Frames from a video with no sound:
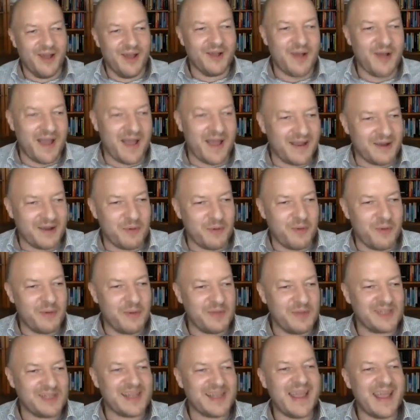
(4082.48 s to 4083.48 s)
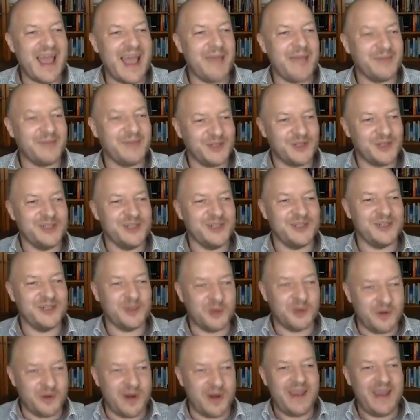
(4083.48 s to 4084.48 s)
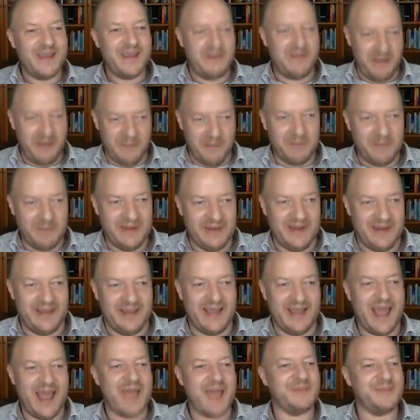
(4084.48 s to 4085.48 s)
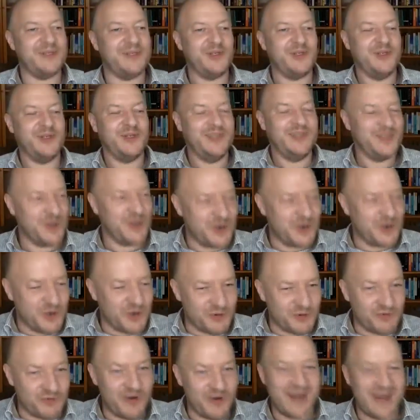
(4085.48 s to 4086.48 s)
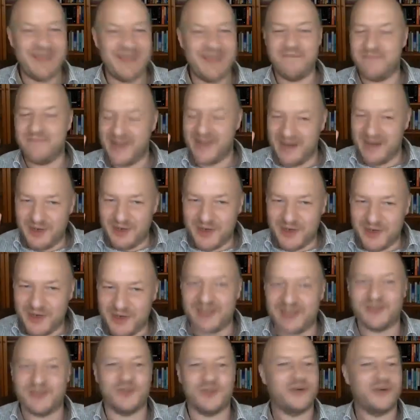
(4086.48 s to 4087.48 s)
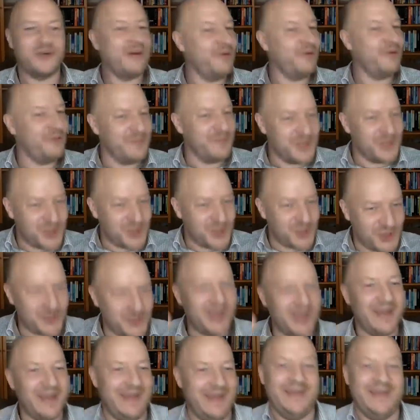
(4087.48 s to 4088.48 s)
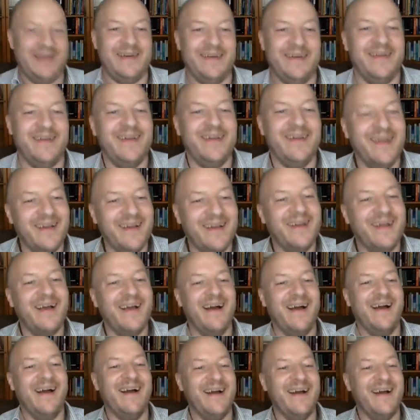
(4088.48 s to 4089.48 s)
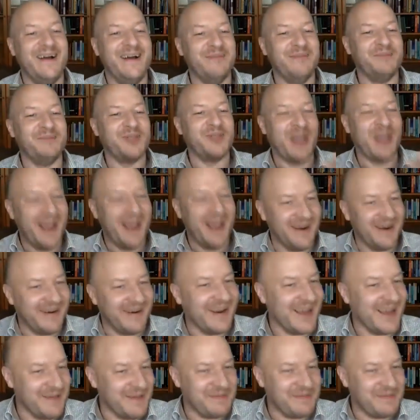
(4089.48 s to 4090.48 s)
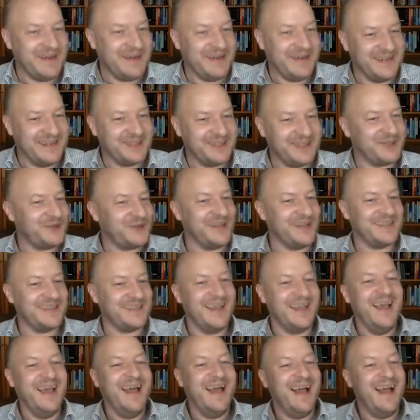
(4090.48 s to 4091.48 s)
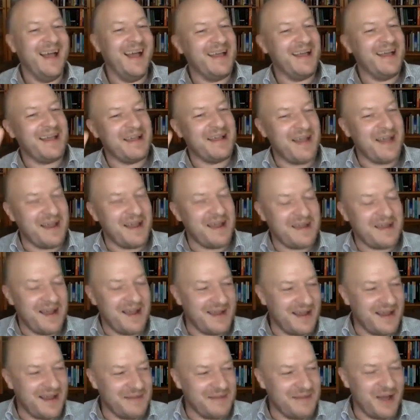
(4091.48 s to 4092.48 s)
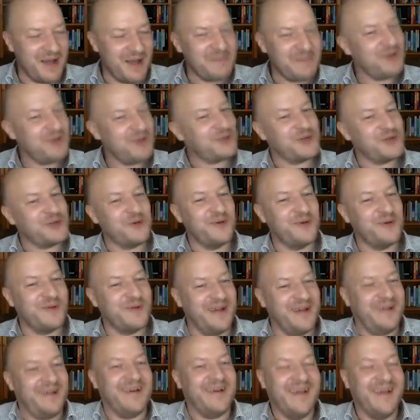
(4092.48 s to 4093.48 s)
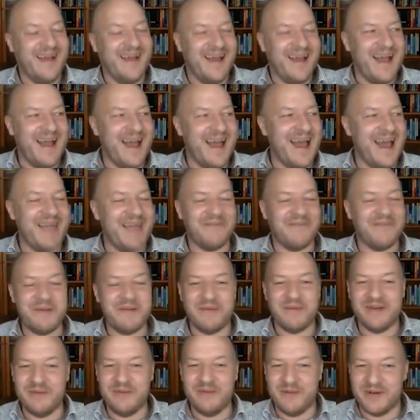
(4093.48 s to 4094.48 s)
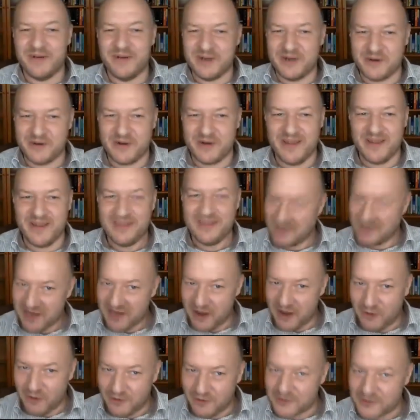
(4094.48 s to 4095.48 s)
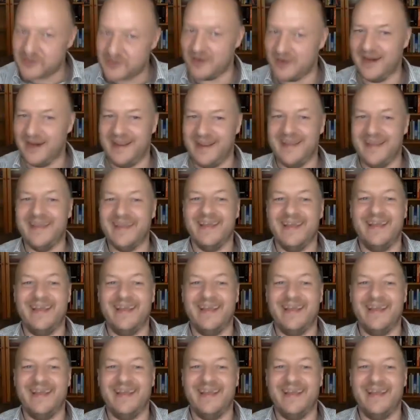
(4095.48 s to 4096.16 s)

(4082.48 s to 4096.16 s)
When we say Amazon is a great company, Amazon is a great industrial machine. Tearing up industries. I'm not sure everybody would agree that culturally